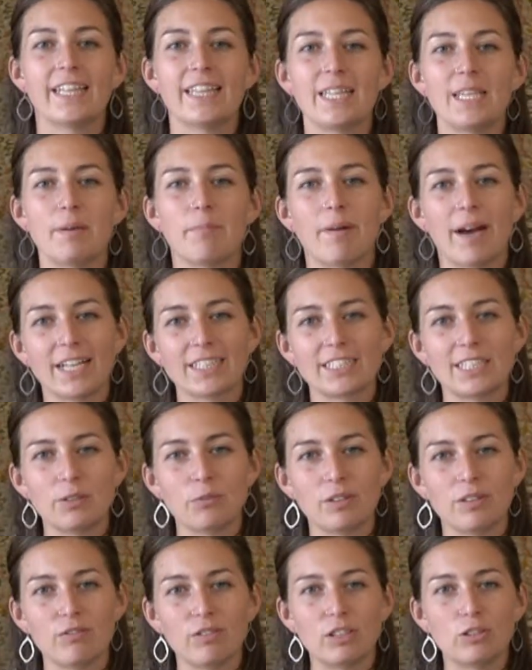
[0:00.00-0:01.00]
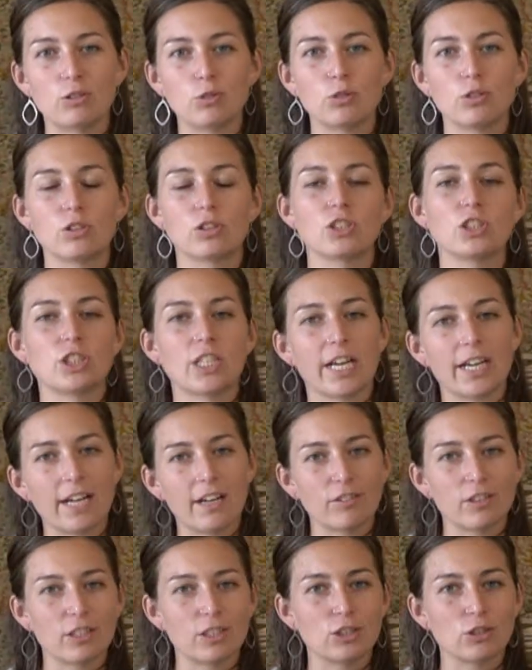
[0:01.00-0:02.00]
the basket weaving tools, check
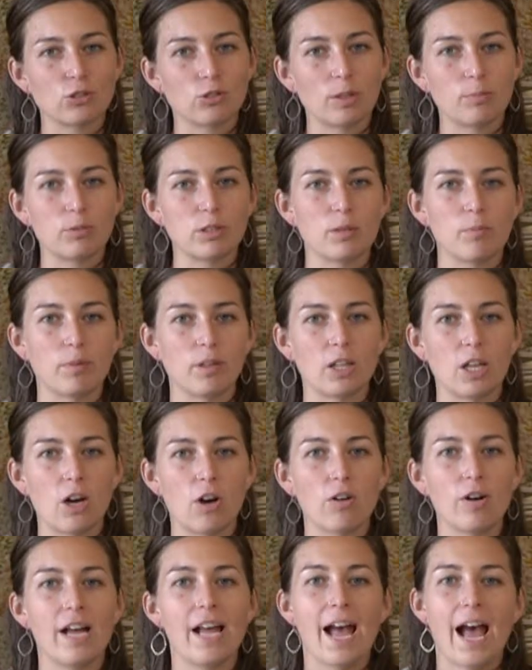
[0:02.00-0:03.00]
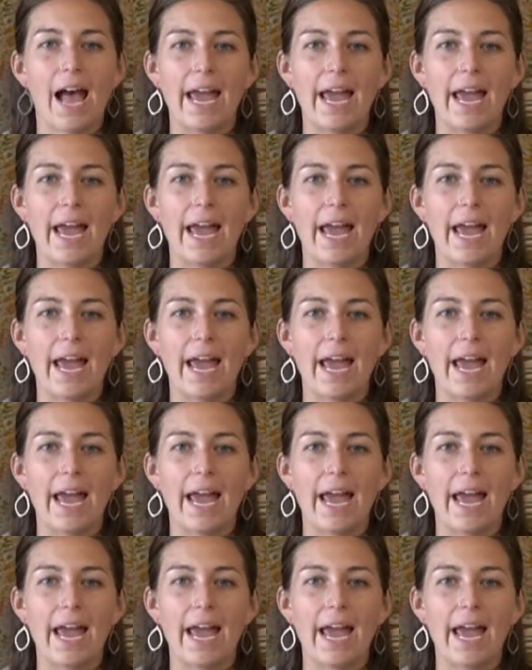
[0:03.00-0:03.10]
out the description below.